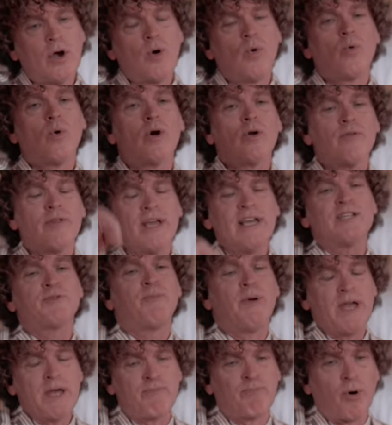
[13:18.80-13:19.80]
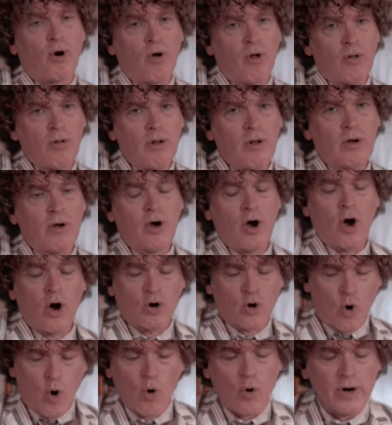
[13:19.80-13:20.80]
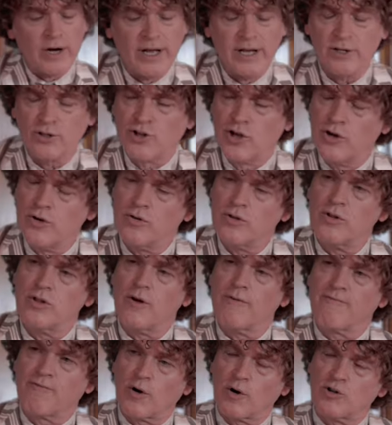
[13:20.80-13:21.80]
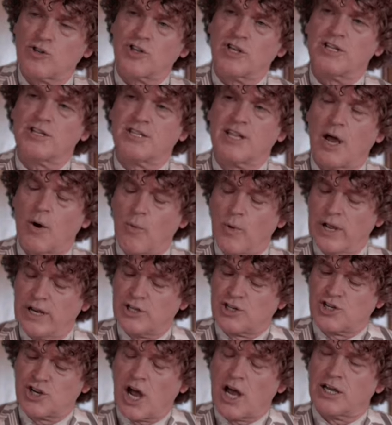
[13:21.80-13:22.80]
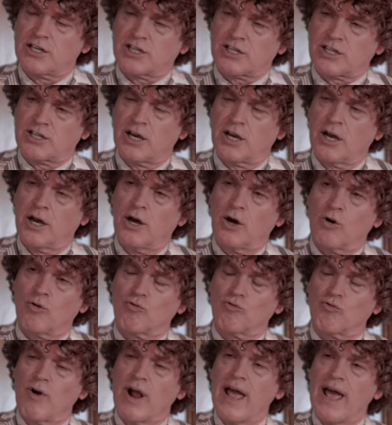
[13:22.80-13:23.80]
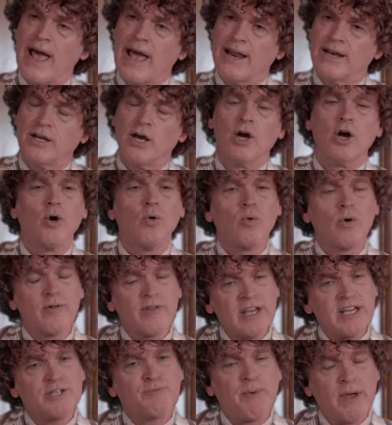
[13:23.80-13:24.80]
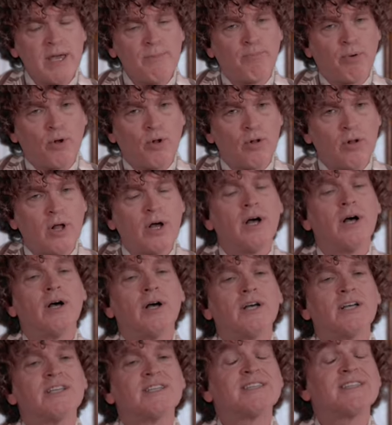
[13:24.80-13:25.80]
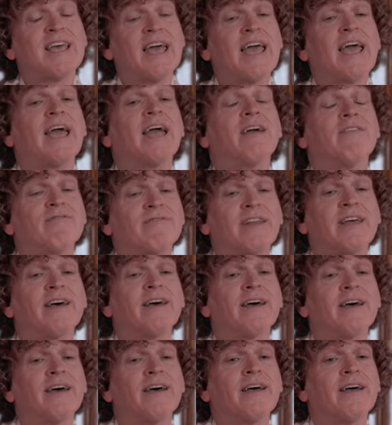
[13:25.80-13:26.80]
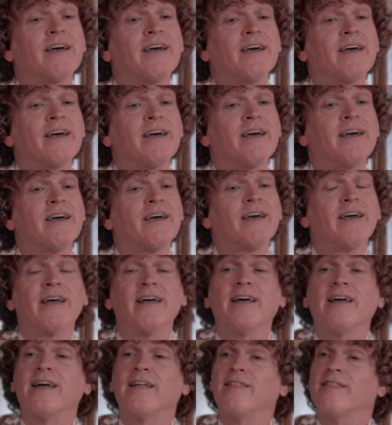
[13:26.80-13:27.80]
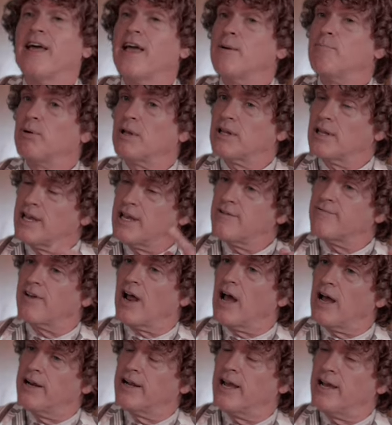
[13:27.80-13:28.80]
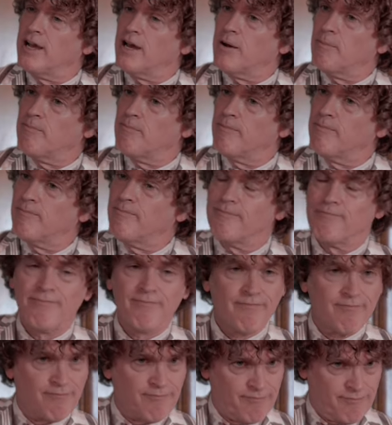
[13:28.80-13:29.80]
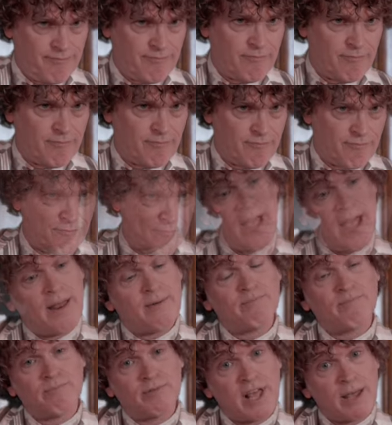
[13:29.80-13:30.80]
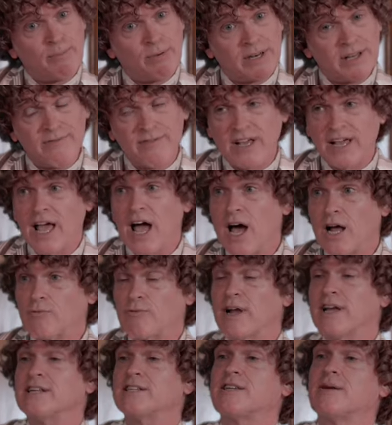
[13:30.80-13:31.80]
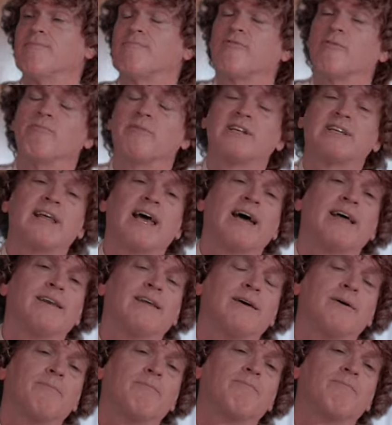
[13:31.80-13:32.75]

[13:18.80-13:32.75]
Were these people, according to the verses that we just read, were these people saved? They believed on him, and they believed that God raised him from the dead.